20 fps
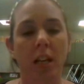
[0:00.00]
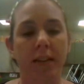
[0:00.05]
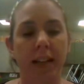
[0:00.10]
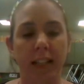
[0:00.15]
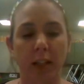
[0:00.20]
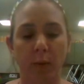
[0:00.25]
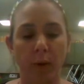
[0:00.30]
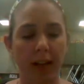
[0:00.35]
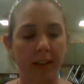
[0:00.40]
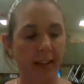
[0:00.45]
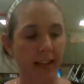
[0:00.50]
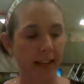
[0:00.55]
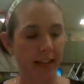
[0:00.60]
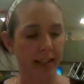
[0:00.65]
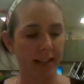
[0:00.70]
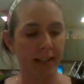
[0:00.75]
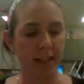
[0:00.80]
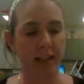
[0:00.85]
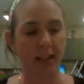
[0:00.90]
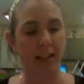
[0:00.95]
That's why
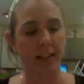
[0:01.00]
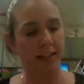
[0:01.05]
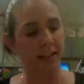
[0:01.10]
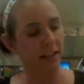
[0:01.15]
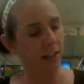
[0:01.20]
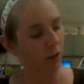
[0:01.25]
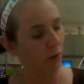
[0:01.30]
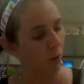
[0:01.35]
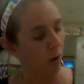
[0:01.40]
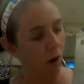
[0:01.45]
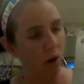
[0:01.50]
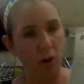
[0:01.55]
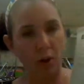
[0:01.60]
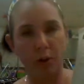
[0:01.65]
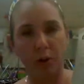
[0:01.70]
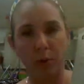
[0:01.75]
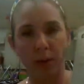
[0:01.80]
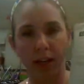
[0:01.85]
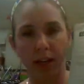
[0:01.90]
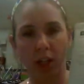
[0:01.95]
they didn't go all
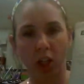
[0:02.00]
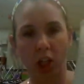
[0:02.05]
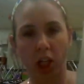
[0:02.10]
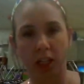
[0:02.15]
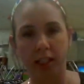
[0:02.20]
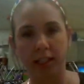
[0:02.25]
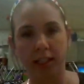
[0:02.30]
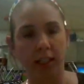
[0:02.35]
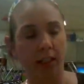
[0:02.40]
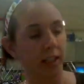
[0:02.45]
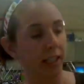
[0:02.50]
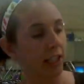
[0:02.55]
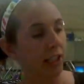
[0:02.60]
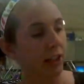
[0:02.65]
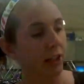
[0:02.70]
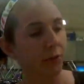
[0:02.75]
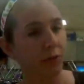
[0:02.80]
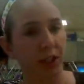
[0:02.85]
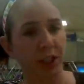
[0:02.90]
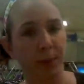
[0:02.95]
the way across here.
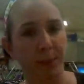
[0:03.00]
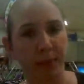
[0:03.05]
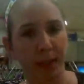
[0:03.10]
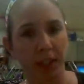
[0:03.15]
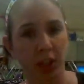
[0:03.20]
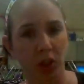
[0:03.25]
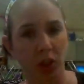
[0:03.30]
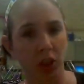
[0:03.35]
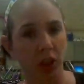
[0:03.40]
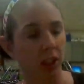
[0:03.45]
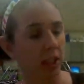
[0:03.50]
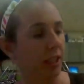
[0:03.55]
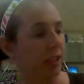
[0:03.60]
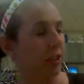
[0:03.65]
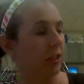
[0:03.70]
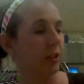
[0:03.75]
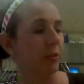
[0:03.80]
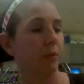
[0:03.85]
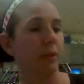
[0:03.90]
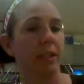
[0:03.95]
Here's for your picture.
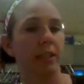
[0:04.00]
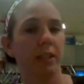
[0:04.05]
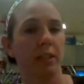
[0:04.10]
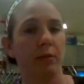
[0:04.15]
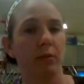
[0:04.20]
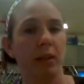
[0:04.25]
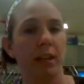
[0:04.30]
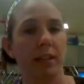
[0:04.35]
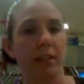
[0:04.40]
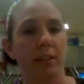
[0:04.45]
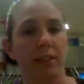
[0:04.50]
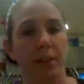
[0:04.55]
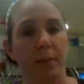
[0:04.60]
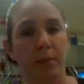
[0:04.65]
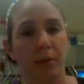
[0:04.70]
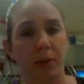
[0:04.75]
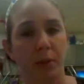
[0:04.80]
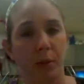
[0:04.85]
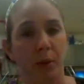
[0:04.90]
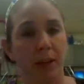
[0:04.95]
Here's where you write your
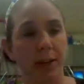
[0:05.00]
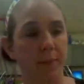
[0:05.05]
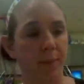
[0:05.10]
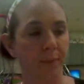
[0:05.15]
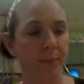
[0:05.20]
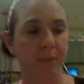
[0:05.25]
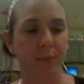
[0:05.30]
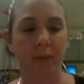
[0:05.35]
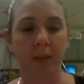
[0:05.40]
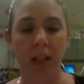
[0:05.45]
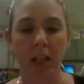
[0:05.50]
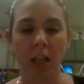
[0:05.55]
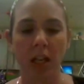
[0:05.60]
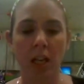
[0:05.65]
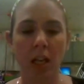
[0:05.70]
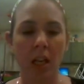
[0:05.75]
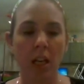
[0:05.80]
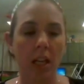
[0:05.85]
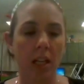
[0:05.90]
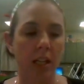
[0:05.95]
number story.
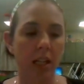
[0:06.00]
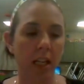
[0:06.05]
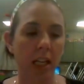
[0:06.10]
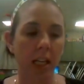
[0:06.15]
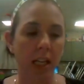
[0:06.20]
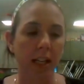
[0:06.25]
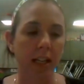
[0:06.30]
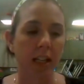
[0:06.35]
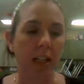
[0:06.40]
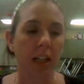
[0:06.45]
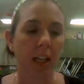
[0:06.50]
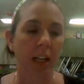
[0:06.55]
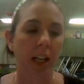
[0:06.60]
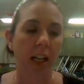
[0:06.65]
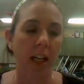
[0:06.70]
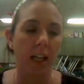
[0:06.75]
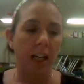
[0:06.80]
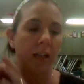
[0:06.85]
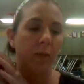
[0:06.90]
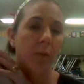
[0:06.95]
Then
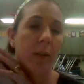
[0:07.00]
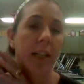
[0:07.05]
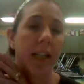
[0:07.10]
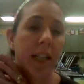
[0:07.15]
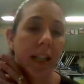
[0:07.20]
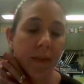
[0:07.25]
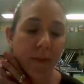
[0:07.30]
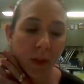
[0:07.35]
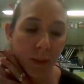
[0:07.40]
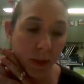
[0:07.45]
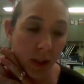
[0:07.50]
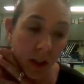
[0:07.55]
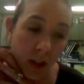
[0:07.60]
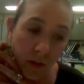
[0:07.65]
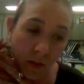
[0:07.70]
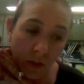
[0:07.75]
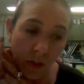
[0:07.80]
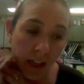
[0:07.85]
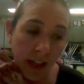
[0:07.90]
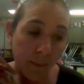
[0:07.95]
we flipped it
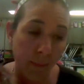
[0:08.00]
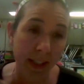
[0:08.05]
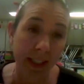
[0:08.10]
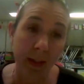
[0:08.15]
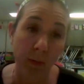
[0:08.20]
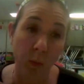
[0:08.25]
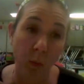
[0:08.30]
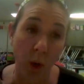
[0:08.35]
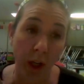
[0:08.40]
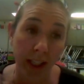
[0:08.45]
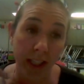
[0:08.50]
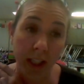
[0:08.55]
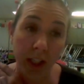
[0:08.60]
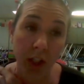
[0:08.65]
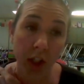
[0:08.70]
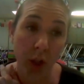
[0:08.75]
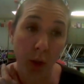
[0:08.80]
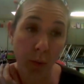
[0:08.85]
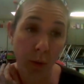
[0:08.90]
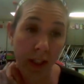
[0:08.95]
over and we did 1 and
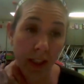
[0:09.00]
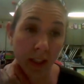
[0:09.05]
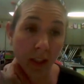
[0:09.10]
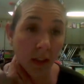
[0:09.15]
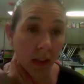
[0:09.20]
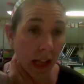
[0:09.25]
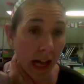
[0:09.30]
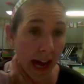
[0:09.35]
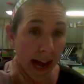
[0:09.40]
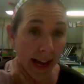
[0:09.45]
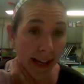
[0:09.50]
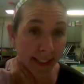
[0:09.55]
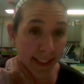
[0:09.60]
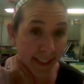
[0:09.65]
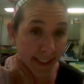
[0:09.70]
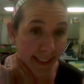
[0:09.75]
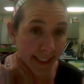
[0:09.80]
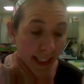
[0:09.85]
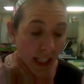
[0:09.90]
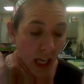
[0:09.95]
2 in
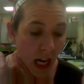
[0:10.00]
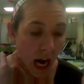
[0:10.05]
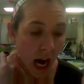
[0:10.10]
class.